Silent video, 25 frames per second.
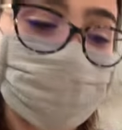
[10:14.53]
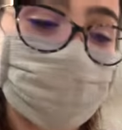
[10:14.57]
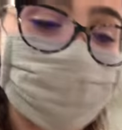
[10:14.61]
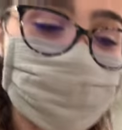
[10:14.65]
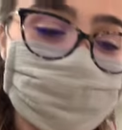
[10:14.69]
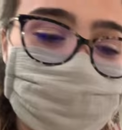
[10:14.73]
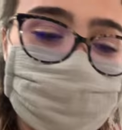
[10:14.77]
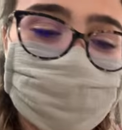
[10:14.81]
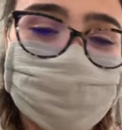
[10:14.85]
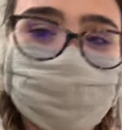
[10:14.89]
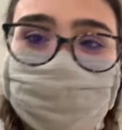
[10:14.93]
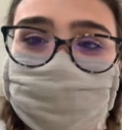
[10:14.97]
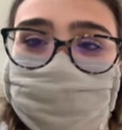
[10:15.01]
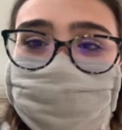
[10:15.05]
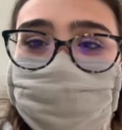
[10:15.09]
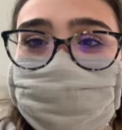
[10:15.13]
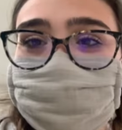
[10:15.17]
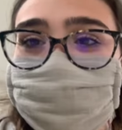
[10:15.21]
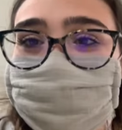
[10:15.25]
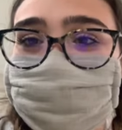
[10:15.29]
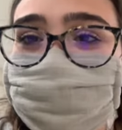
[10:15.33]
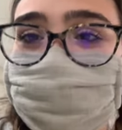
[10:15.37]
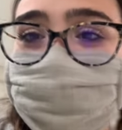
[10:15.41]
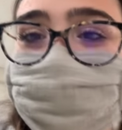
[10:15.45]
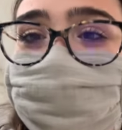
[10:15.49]
I'm just gonna cry
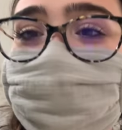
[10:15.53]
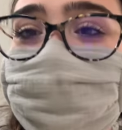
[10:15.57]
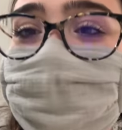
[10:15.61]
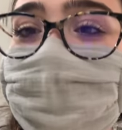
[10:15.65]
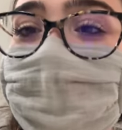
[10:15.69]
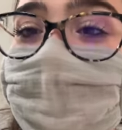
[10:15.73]
about that.